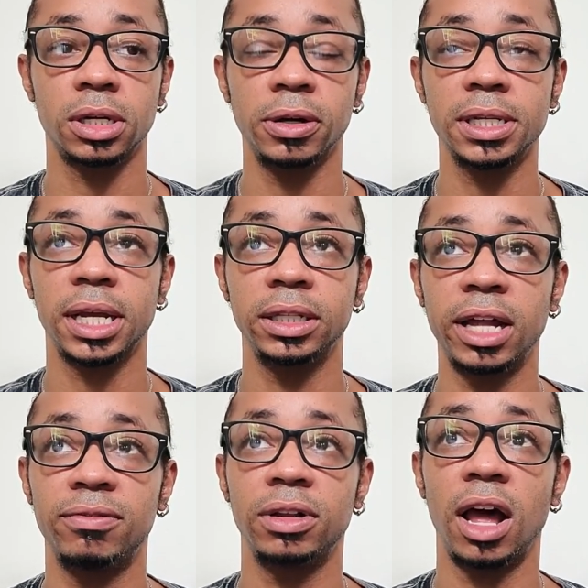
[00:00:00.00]
there is a
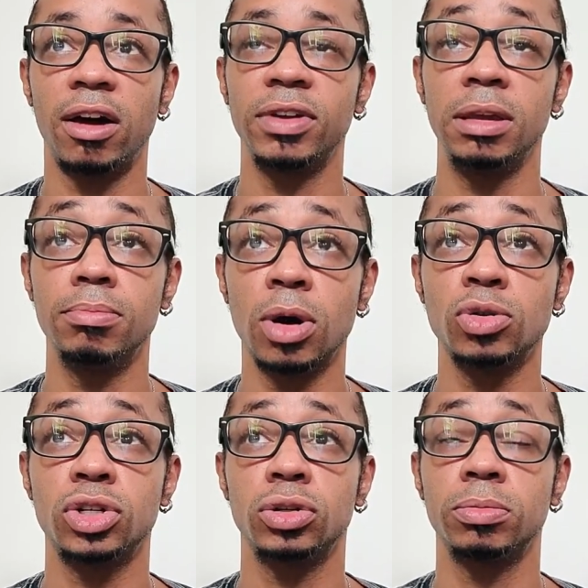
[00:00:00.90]
level of
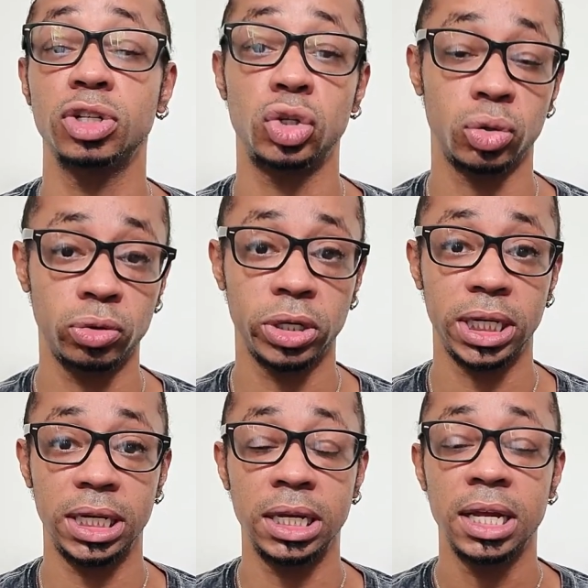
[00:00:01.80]
emotional
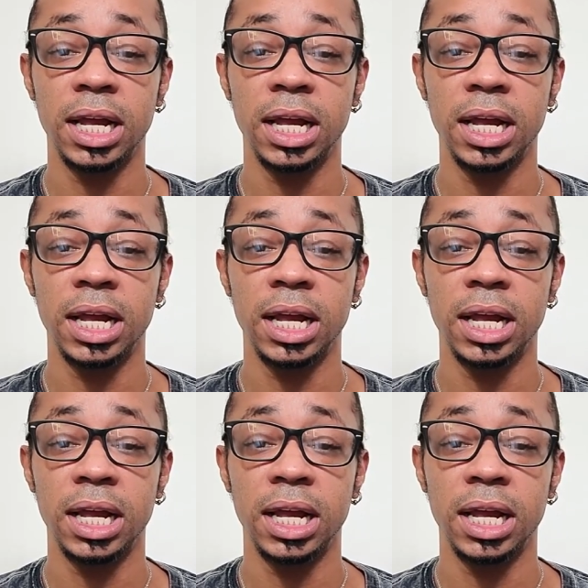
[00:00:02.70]
maturity